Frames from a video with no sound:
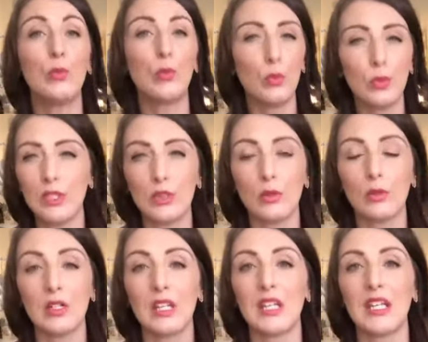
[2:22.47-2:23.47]
We don't
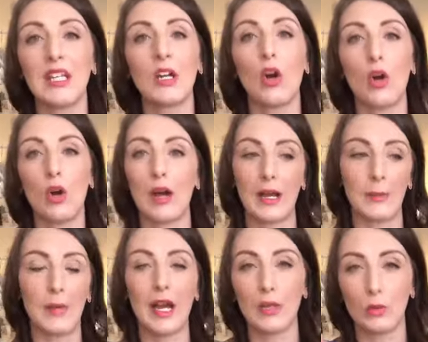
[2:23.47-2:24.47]
think, oh,
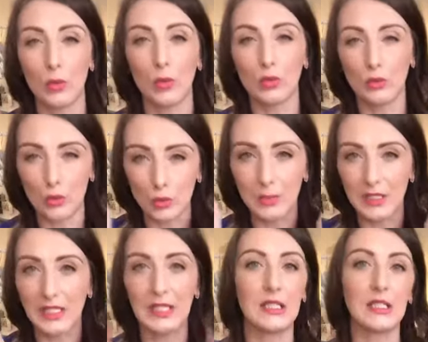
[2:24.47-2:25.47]
my wardrobe
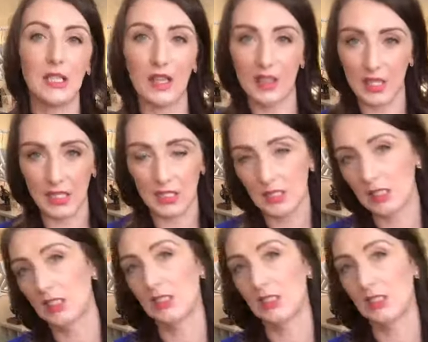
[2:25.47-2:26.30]
needs this,